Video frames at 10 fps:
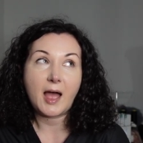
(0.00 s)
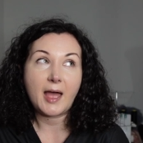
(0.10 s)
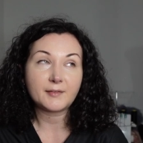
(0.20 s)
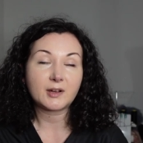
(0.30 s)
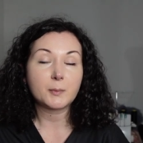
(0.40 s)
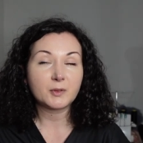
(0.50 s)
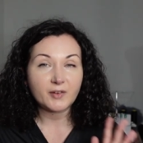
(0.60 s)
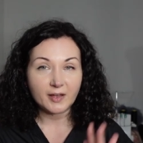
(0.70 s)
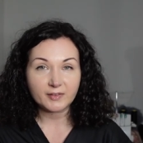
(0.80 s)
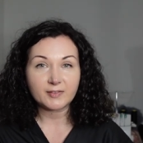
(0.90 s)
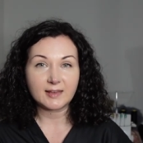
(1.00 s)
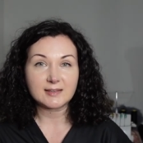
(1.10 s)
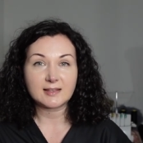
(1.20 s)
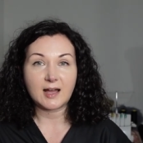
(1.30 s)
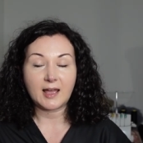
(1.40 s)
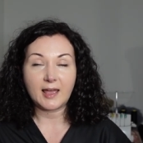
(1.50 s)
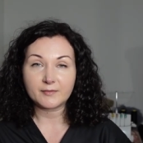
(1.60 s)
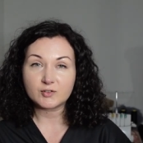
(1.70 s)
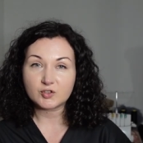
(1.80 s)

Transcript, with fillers: I have a couple of other things that I haven't